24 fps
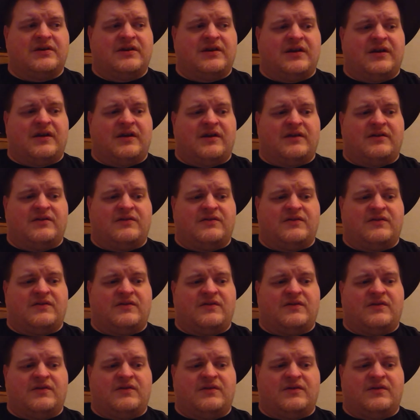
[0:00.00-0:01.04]
And
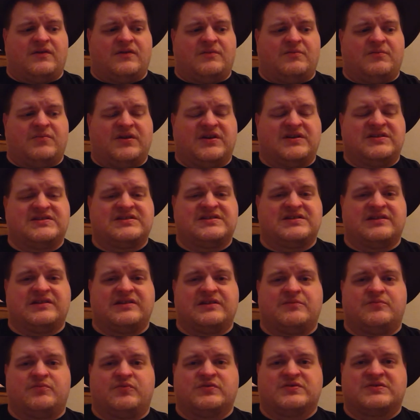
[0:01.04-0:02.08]
The Big
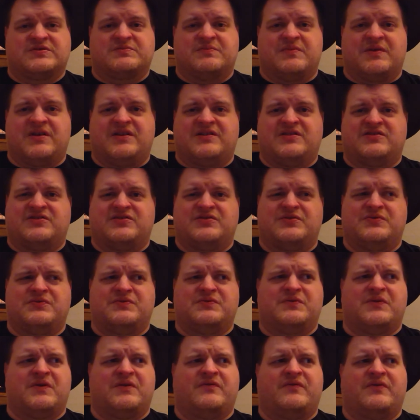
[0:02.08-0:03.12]
Sleep was made
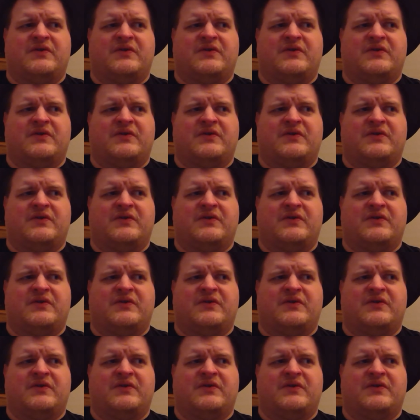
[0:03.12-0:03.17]
into a